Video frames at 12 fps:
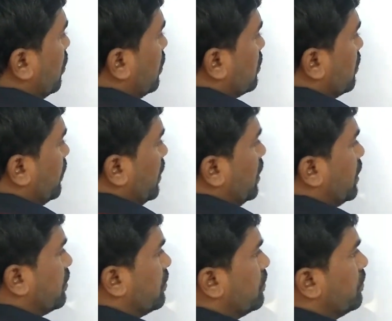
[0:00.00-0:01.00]
on the
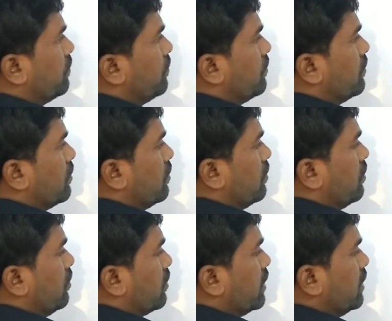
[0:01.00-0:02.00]
building.
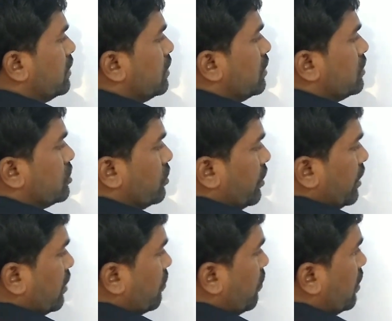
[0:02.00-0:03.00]
Okay. So
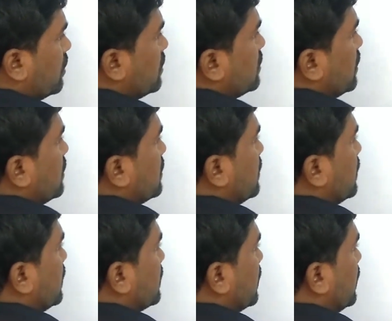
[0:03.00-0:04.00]
here what distance it
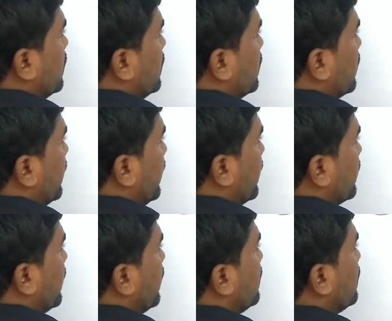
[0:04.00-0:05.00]
is? Greater
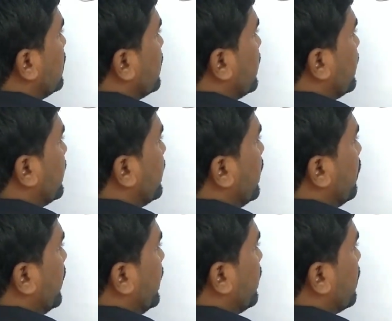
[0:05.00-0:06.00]
than 10
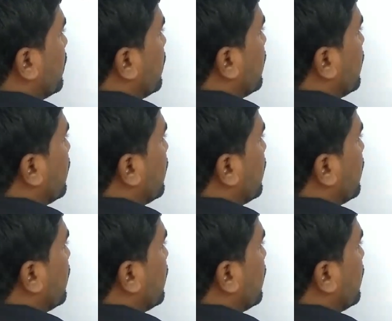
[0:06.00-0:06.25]
meter.